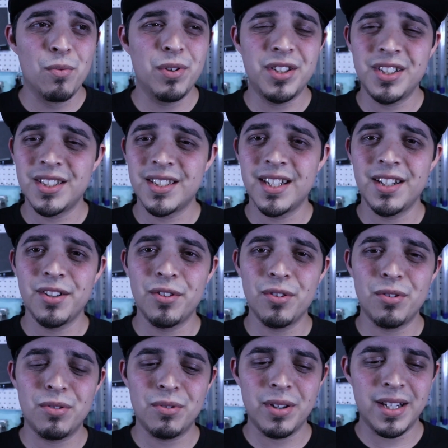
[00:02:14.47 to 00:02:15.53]
we're just going to
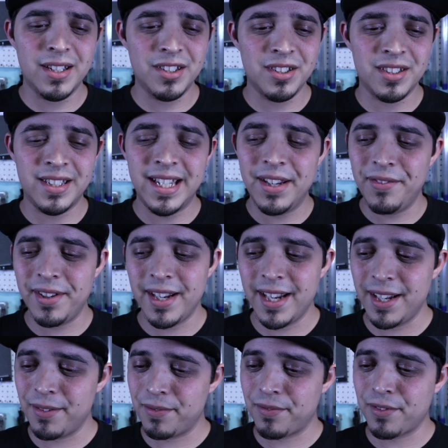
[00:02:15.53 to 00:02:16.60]
go and just
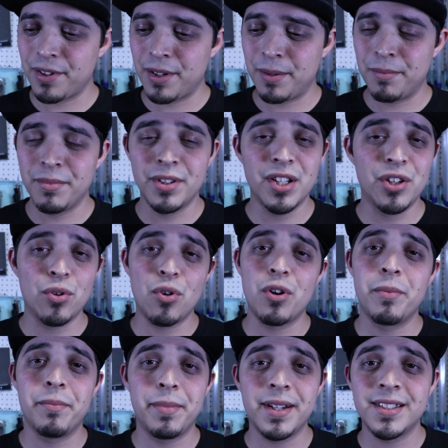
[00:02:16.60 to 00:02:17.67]
deviate from the
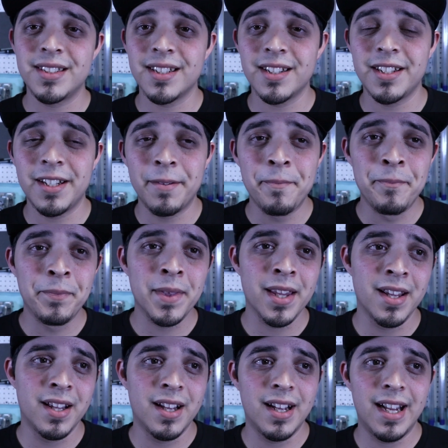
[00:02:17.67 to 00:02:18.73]
norm, basically.
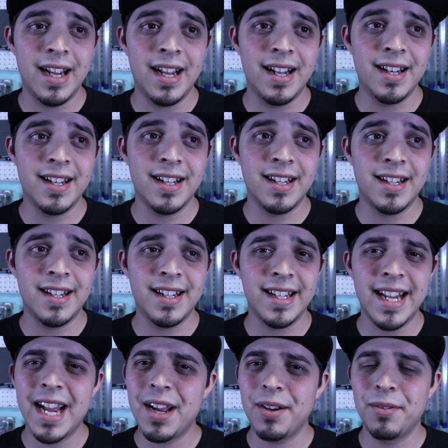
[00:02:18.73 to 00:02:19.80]
And
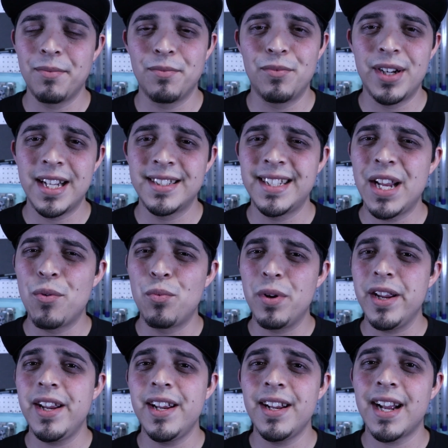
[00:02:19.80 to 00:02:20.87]
yeah, when I say
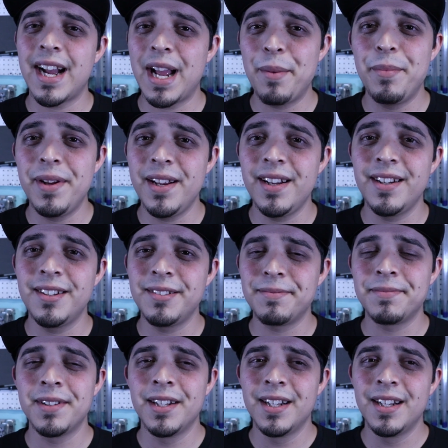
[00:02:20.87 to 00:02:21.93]
we, I mean, you
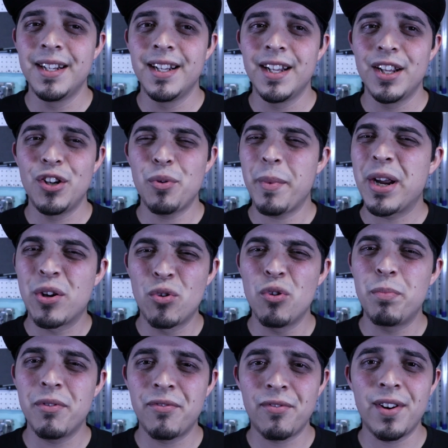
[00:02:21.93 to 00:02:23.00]
know, my
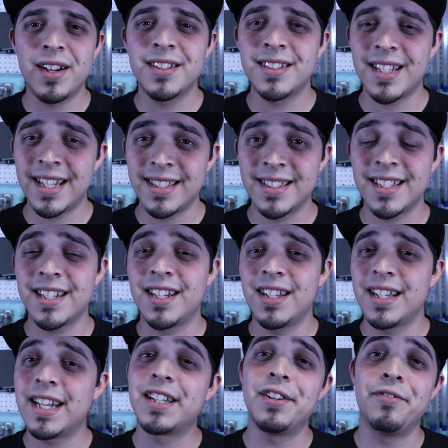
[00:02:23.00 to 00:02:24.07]
group of friends as a
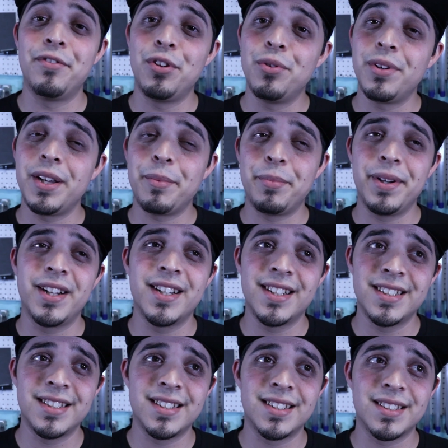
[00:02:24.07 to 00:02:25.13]
collective unit,
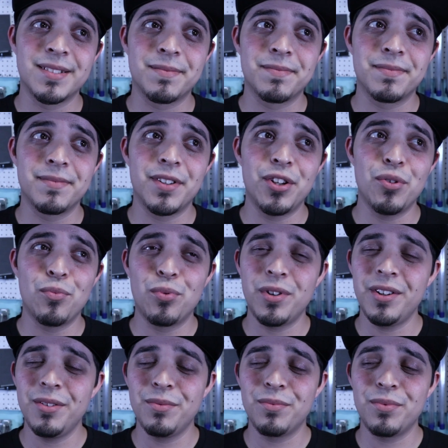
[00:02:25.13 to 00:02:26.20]
because, you know,
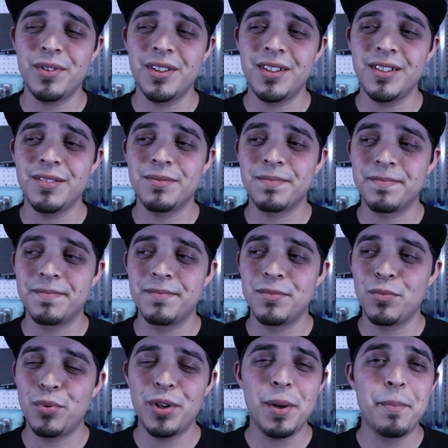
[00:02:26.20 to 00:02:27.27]

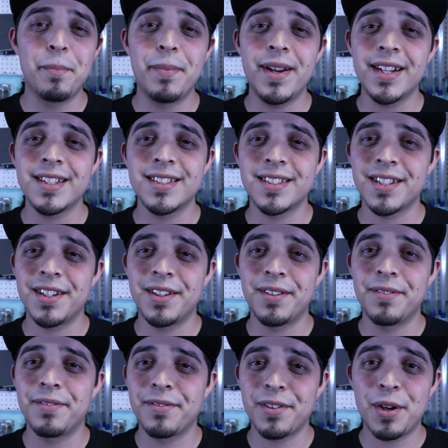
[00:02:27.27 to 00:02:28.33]
we're a mix
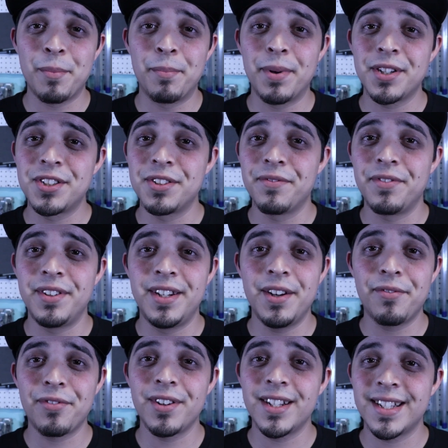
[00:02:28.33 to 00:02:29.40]
of a bunch of
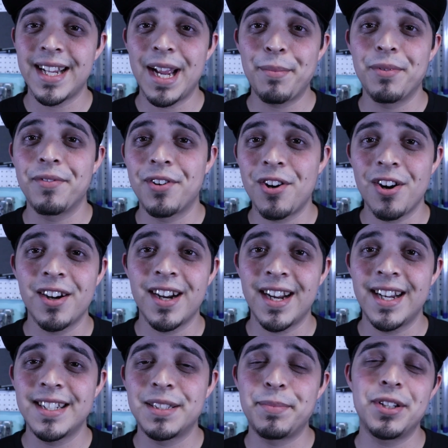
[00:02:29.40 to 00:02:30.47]
different type of car
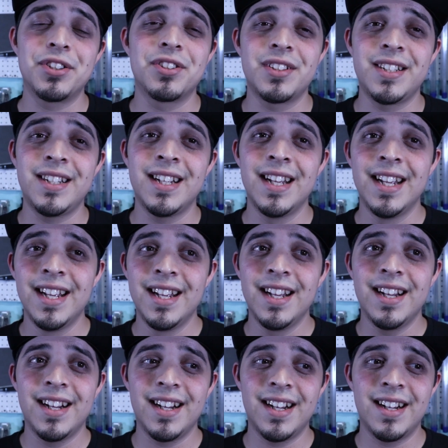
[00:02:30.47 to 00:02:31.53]
guy, especially
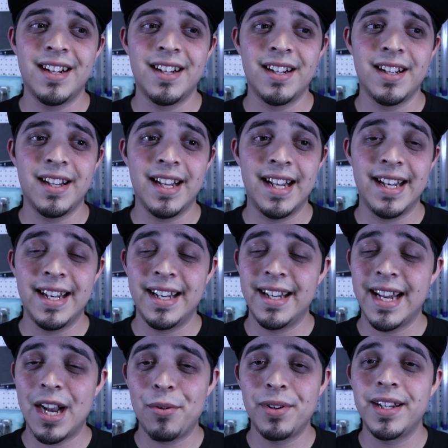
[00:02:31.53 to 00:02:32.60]

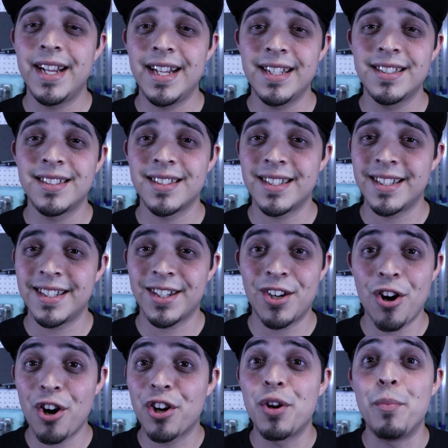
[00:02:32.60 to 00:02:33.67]
in nowadays
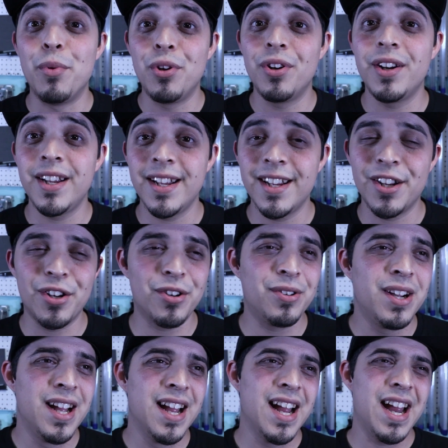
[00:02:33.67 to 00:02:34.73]
car community. You
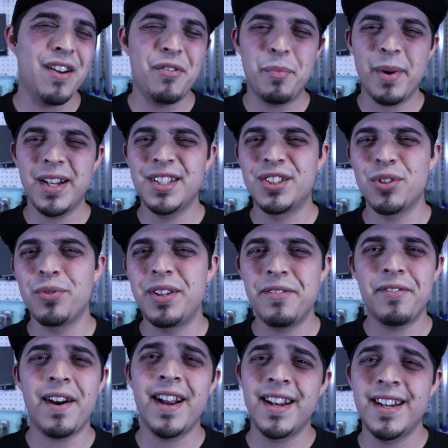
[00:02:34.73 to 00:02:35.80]
know, everybody's so
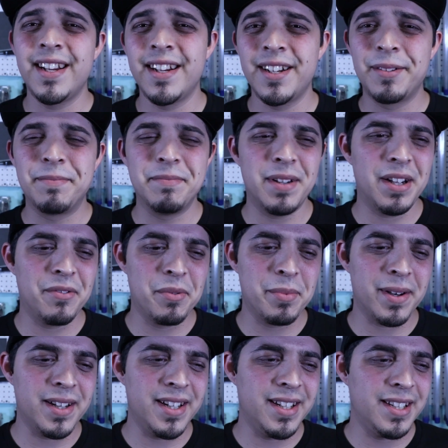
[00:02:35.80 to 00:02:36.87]
divided,
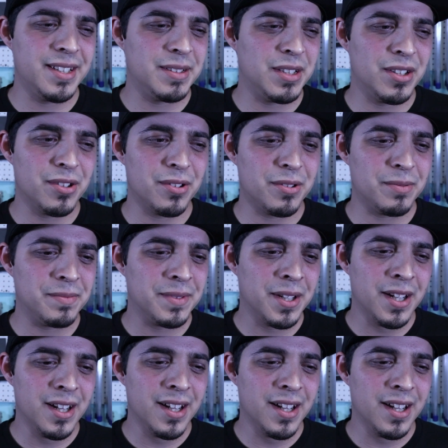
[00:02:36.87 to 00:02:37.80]
everybody, you know,